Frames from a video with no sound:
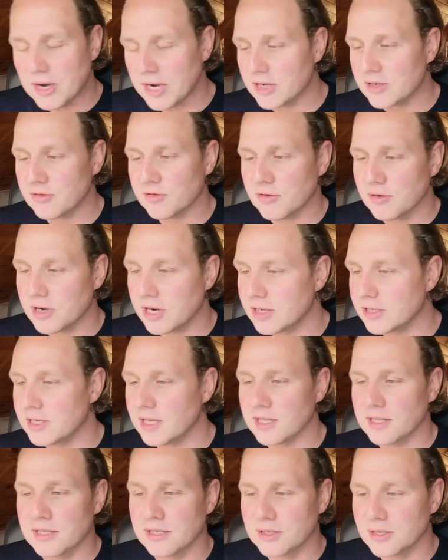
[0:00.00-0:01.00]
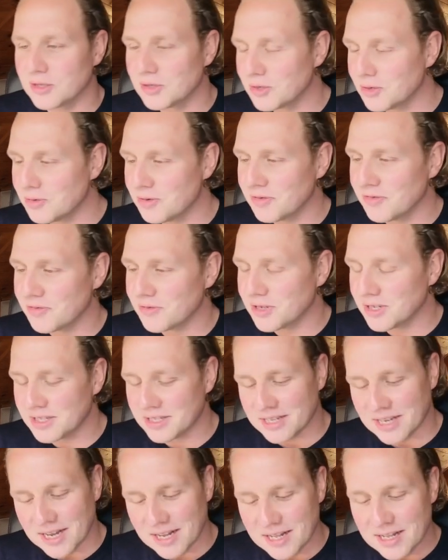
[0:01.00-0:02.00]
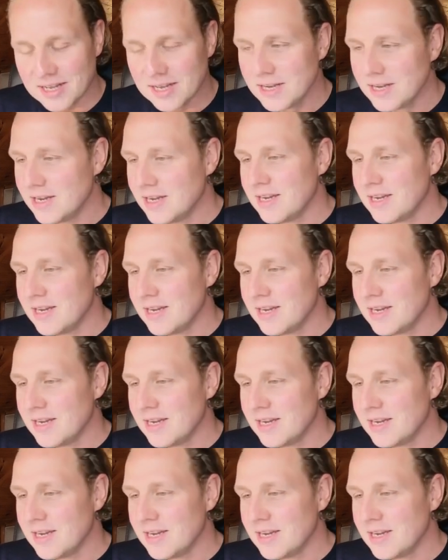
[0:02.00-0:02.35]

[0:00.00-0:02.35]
Backstroke has nothing to do with freestyle.